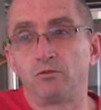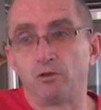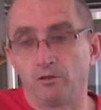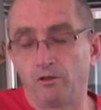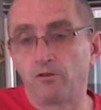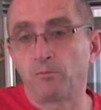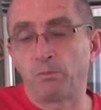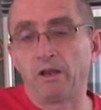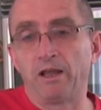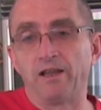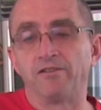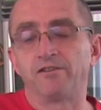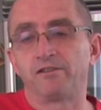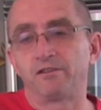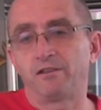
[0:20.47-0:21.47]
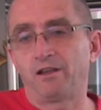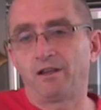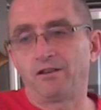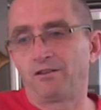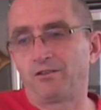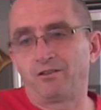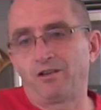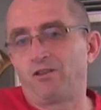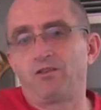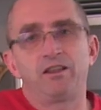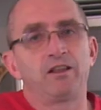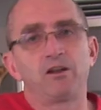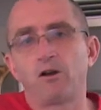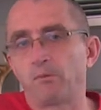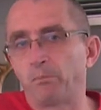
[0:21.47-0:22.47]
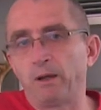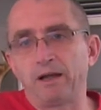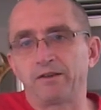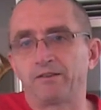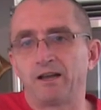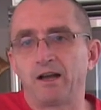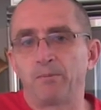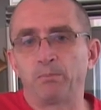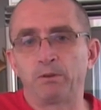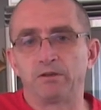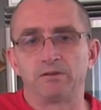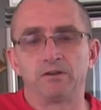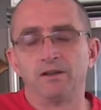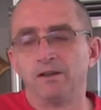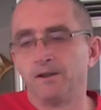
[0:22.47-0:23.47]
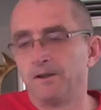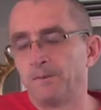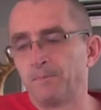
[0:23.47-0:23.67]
to this place, and everything got packed up, and